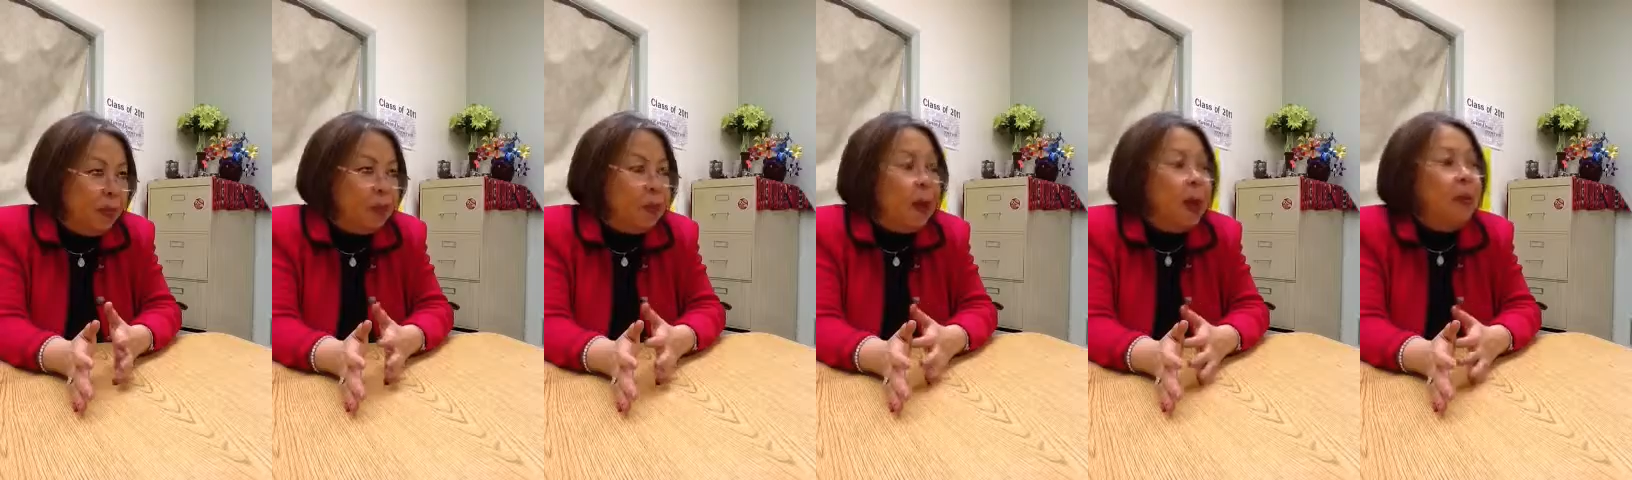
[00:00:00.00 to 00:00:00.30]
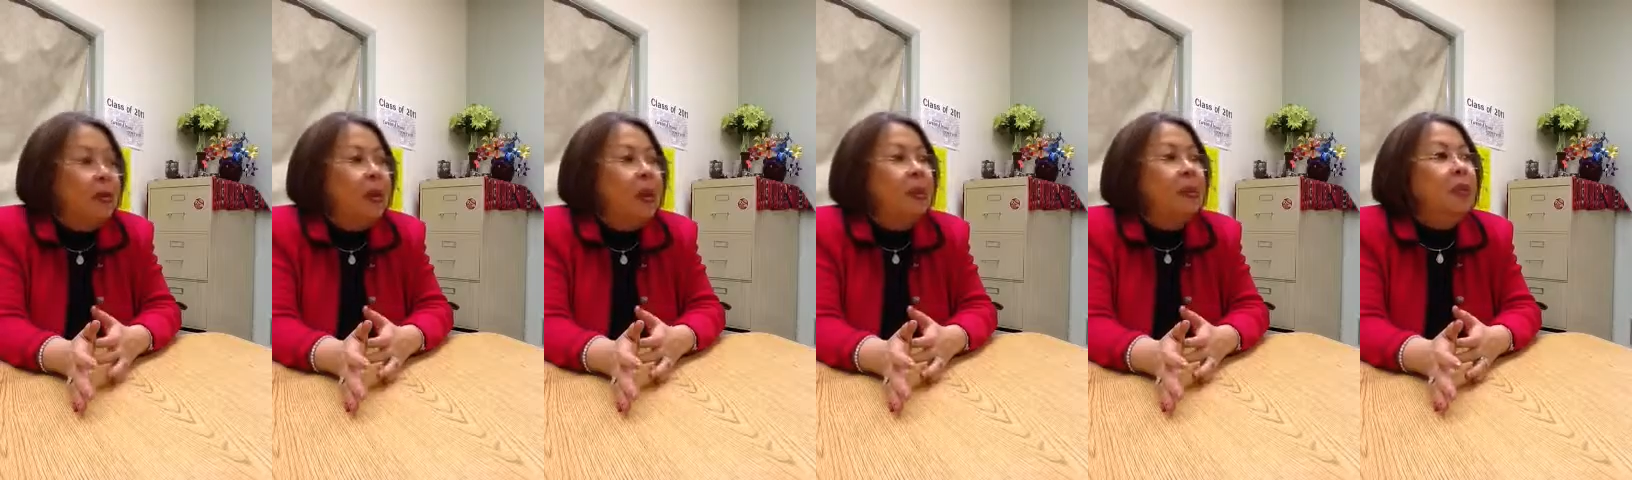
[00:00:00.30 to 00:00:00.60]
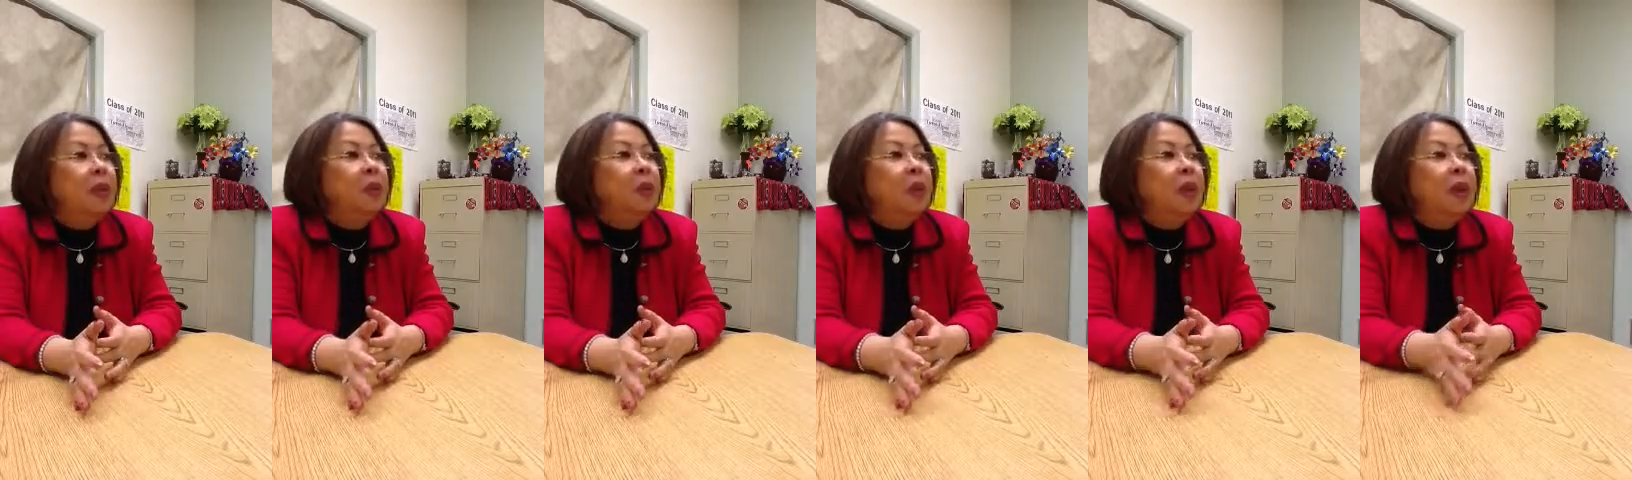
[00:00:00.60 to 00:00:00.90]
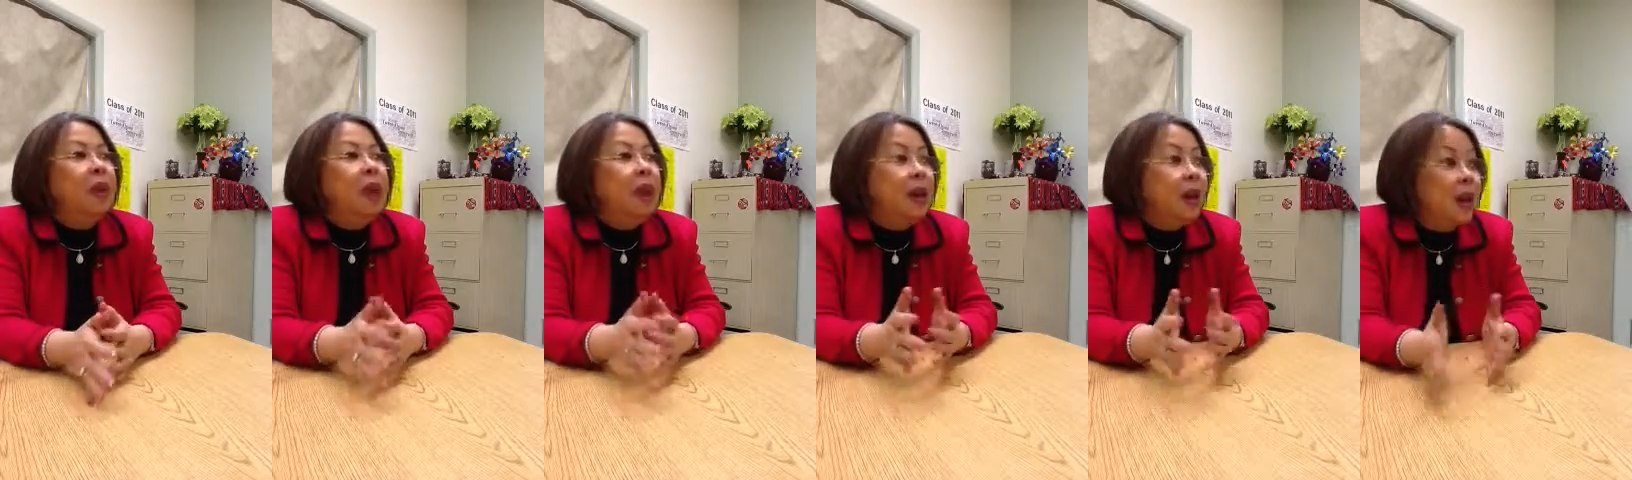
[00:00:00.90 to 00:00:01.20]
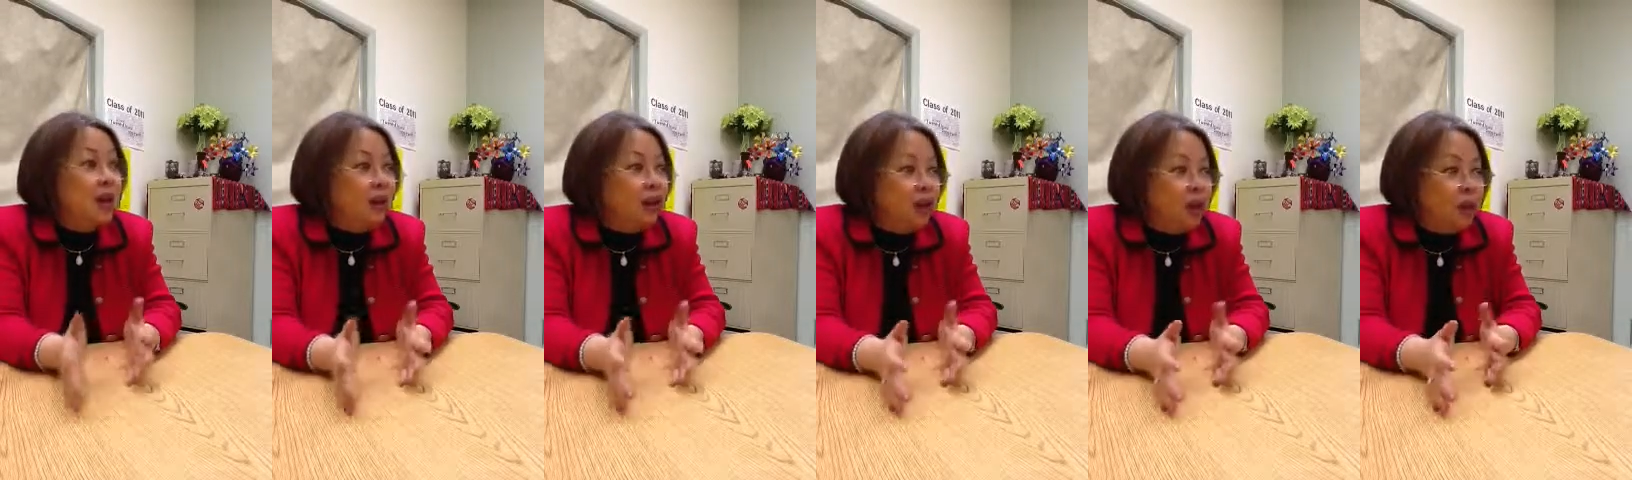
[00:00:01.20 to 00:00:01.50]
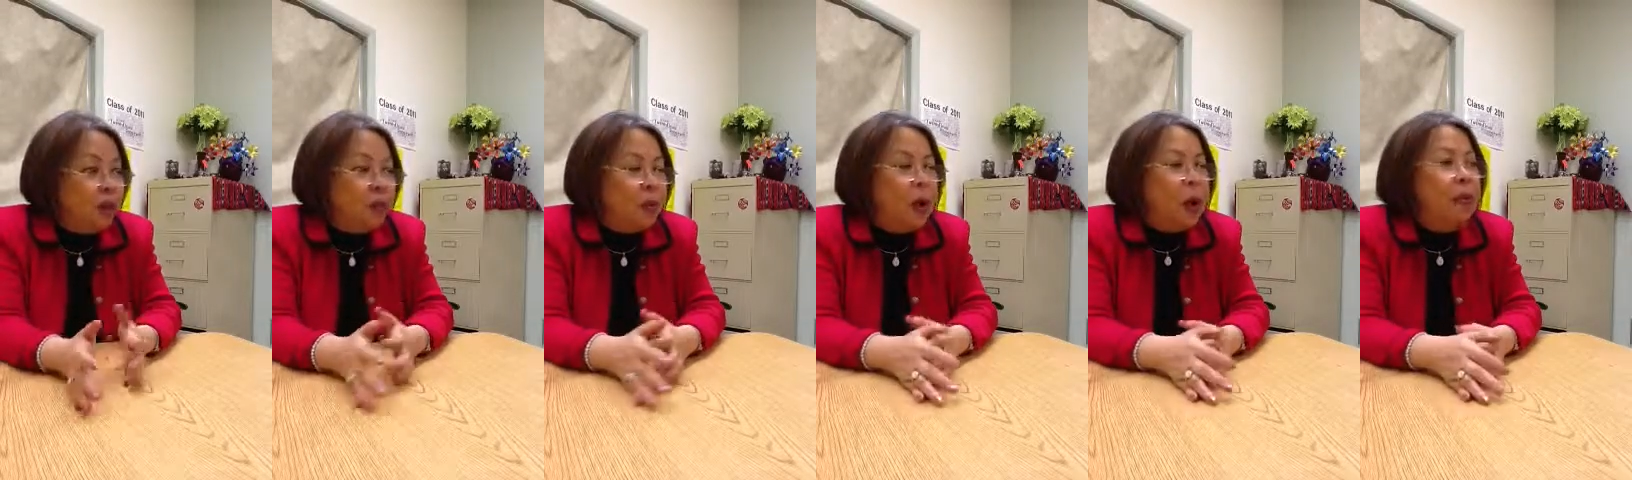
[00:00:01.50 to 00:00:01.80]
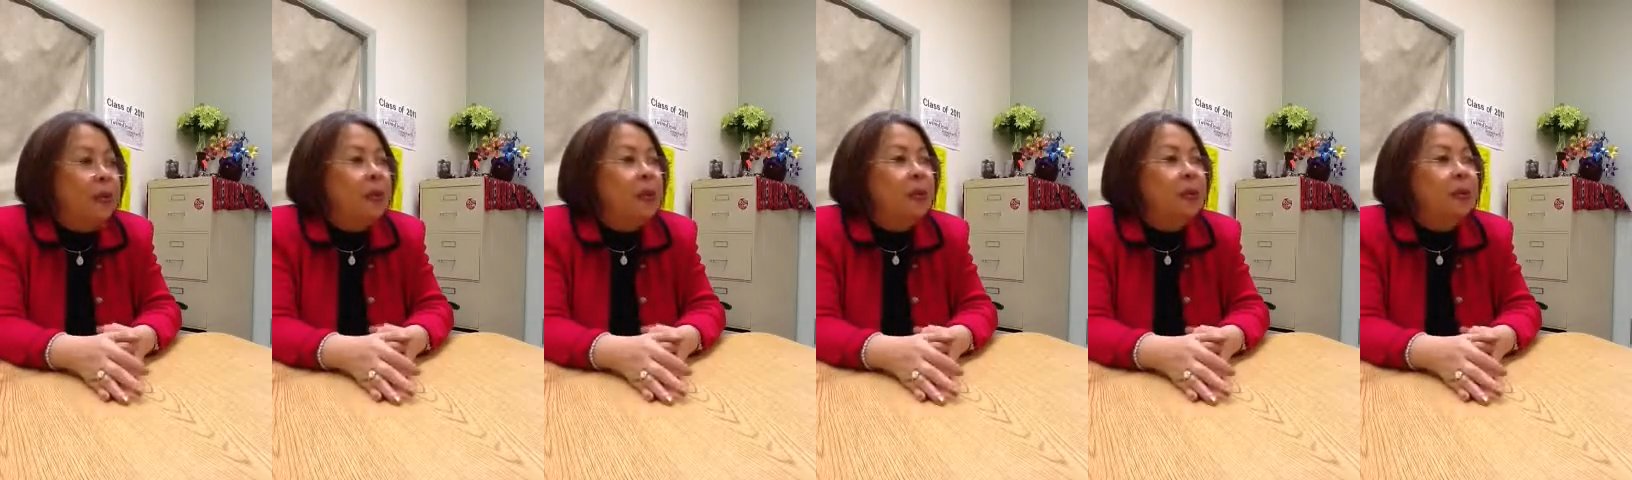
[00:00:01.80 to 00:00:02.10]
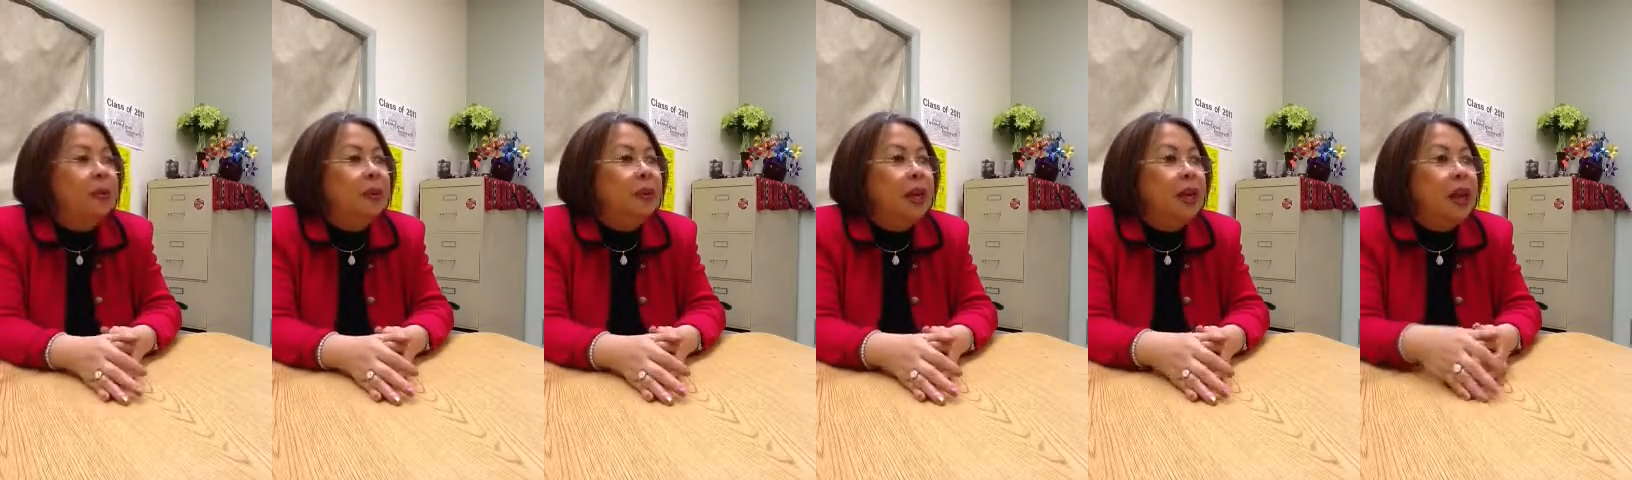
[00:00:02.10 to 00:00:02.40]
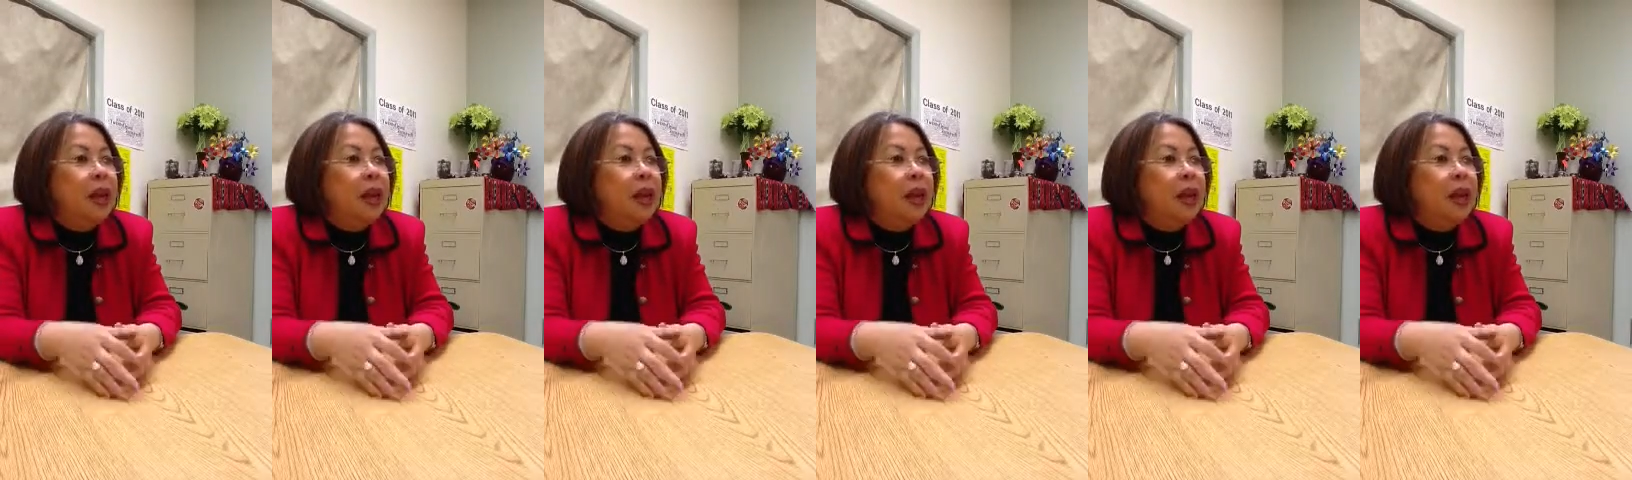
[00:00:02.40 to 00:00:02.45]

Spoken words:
problems, with addiction problems.